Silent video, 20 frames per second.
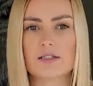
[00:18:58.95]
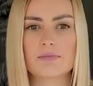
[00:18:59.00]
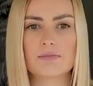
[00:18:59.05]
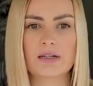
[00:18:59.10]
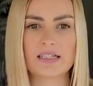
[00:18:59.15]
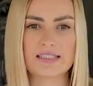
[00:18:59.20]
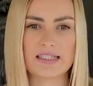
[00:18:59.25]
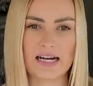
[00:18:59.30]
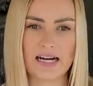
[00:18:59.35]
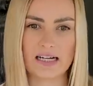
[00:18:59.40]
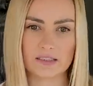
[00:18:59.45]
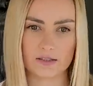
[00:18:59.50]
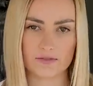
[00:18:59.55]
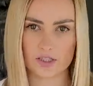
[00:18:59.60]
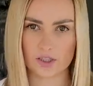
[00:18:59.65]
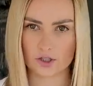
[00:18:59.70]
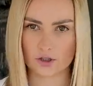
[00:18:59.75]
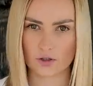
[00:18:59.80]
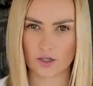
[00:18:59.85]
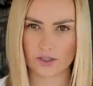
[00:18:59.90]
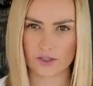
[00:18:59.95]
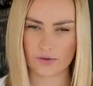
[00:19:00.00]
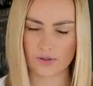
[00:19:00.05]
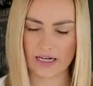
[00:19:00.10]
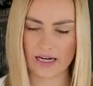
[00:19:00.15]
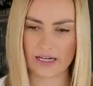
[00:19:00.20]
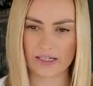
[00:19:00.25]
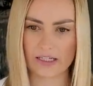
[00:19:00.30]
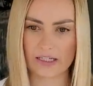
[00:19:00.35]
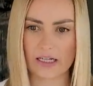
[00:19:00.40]
My dad lives in Toronto,
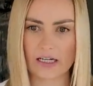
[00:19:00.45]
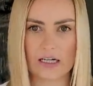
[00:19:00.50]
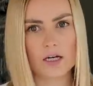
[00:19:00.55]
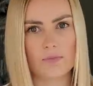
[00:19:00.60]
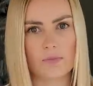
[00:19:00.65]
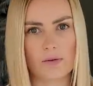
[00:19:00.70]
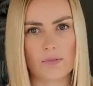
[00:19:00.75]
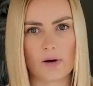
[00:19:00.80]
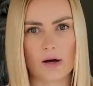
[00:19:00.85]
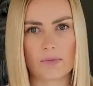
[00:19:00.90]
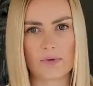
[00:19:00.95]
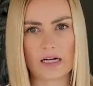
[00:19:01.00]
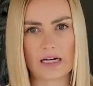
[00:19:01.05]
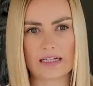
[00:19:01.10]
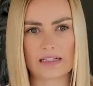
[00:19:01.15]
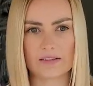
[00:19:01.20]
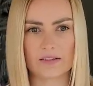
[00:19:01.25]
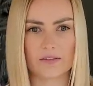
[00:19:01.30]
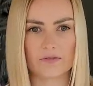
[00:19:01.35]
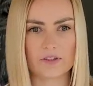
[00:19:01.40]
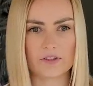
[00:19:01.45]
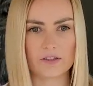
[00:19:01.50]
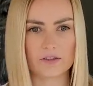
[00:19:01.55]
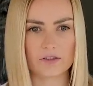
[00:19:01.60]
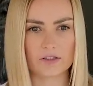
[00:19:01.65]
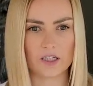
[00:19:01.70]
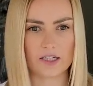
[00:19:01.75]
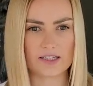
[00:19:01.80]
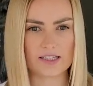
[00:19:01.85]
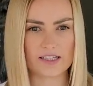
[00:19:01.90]
Canada. My mom and I live here
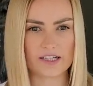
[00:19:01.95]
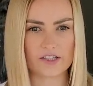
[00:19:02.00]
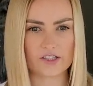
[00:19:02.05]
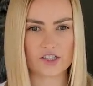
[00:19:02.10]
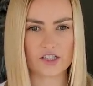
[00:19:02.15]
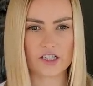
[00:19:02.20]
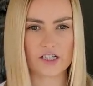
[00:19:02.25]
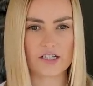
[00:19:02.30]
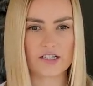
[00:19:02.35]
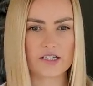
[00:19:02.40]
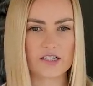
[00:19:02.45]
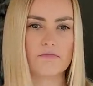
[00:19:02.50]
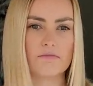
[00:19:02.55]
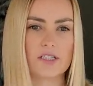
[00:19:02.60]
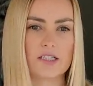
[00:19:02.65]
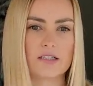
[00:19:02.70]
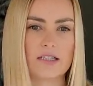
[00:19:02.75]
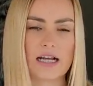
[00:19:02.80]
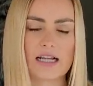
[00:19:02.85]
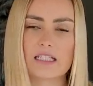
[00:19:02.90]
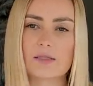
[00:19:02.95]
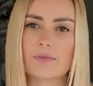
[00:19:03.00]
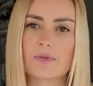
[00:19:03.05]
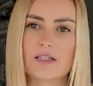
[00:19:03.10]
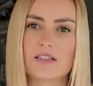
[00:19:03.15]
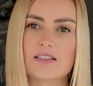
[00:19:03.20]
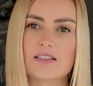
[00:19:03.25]
in Los Angeles. So that's been